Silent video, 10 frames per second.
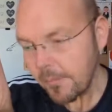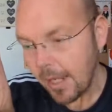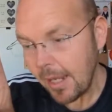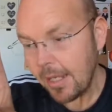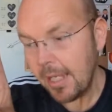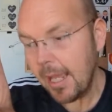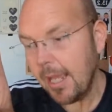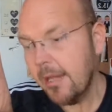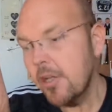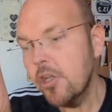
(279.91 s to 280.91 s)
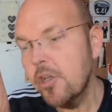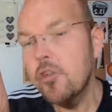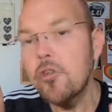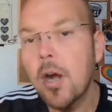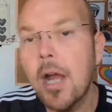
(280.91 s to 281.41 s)
and again,
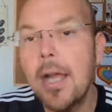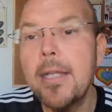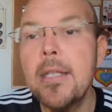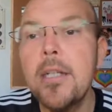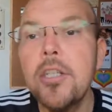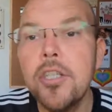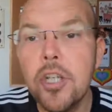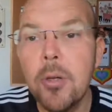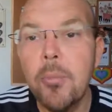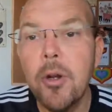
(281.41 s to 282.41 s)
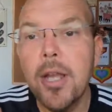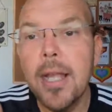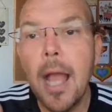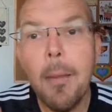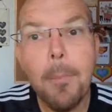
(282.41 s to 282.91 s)
dried
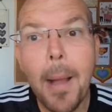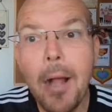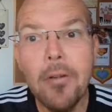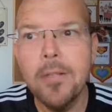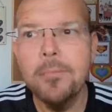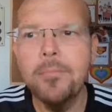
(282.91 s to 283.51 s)
turmeric powder.